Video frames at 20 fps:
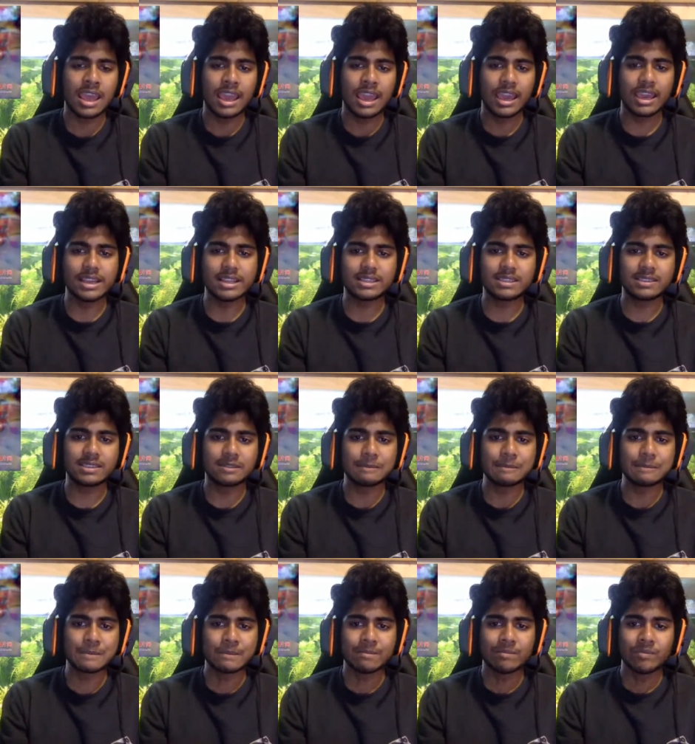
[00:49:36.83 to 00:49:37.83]
It's
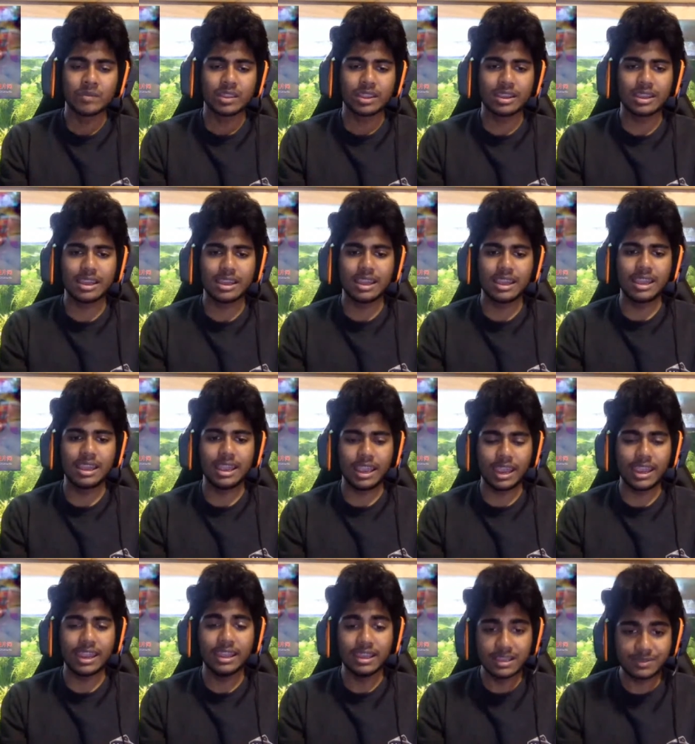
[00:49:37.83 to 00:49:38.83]
it,
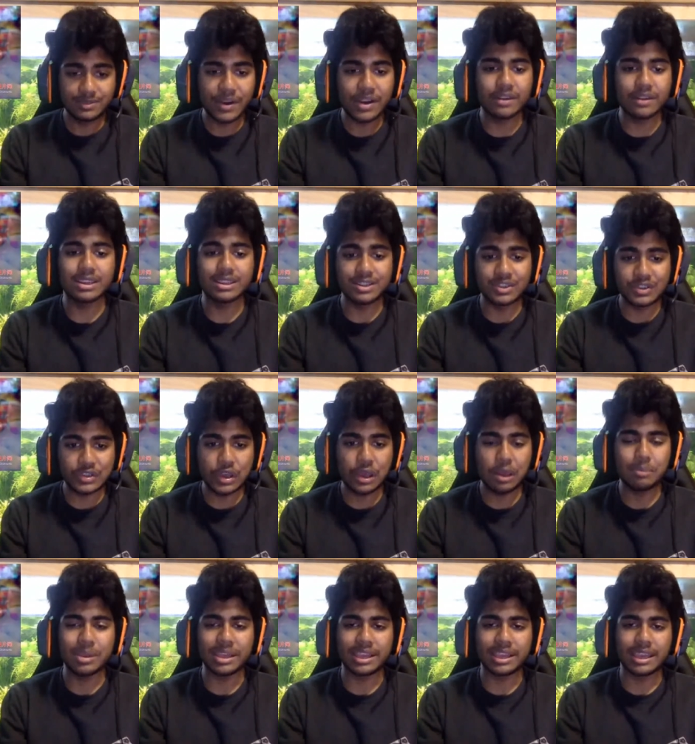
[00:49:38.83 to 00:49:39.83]
it is very
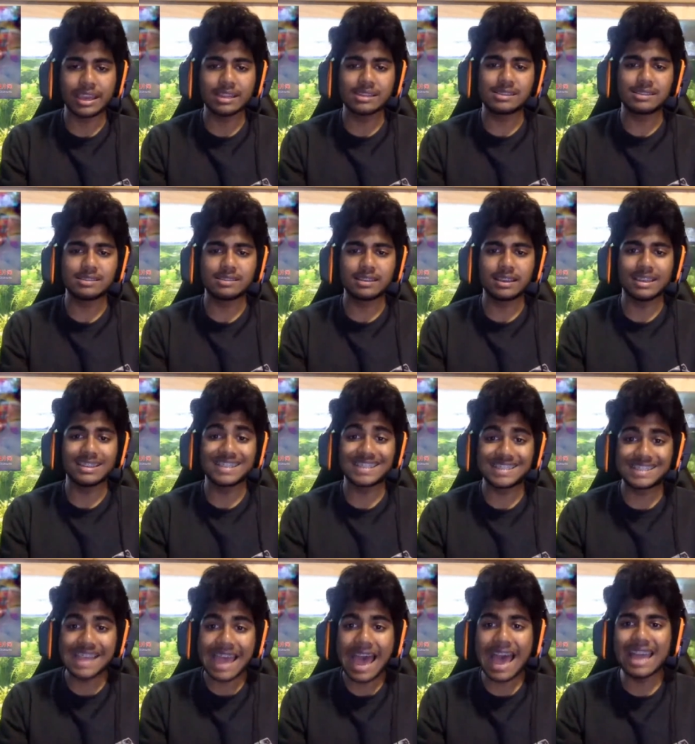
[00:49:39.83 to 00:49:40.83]
disturbing. It's it's
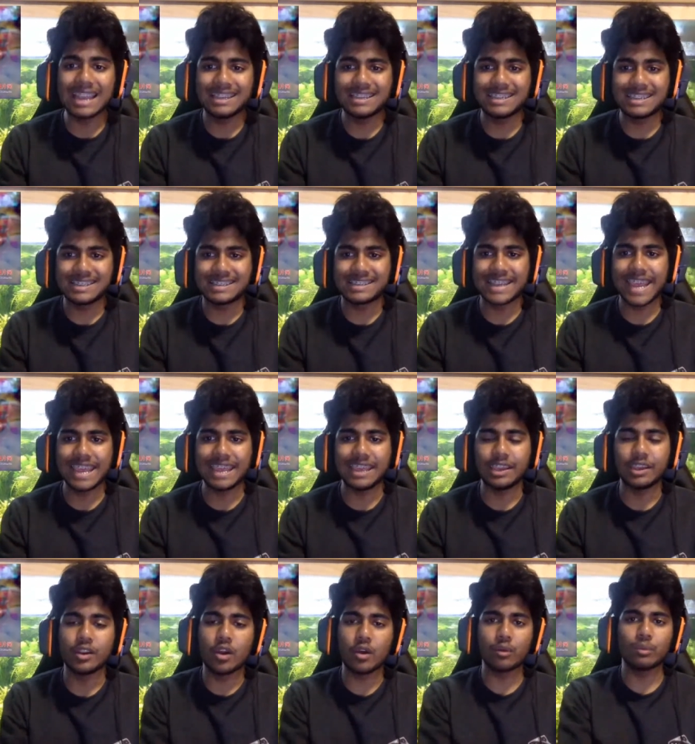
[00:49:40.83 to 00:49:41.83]
sad to see.
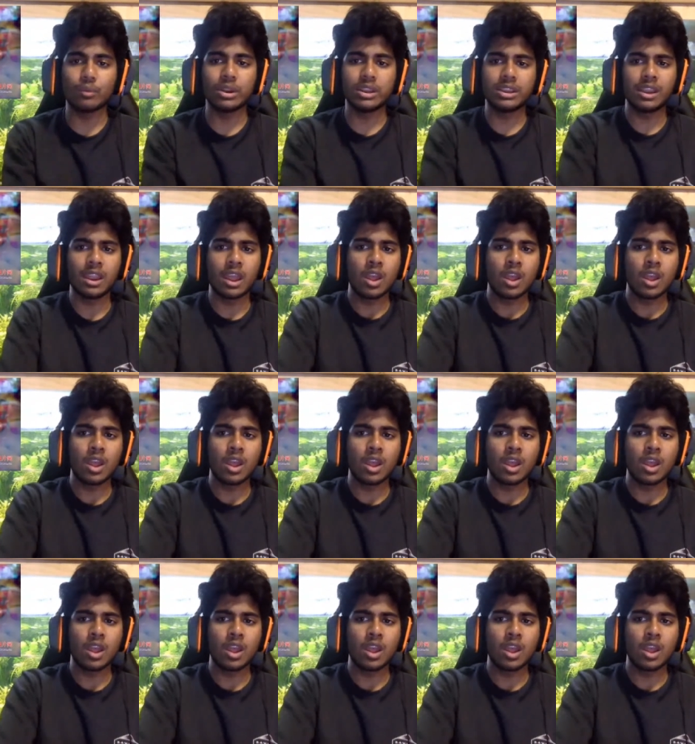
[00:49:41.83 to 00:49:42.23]
You know, when